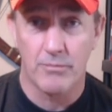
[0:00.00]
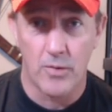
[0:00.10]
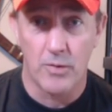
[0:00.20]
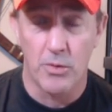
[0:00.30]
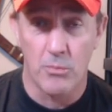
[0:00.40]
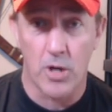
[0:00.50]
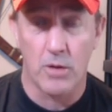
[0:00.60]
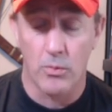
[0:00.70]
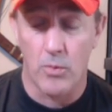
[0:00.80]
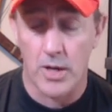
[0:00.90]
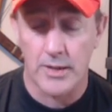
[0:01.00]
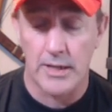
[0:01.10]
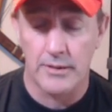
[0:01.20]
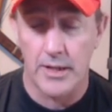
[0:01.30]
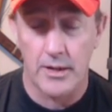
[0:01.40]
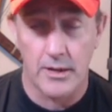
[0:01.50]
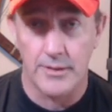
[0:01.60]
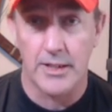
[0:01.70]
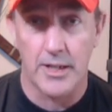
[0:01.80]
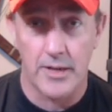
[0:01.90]
When we walked out there, they
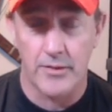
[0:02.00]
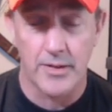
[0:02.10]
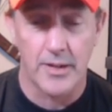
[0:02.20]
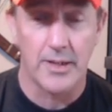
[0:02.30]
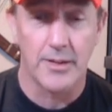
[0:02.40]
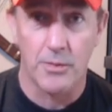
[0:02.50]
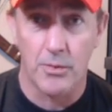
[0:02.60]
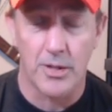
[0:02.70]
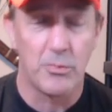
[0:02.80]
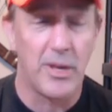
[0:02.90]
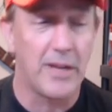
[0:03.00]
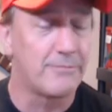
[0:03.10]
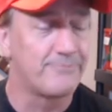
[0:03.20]
did everything, and then we walked back.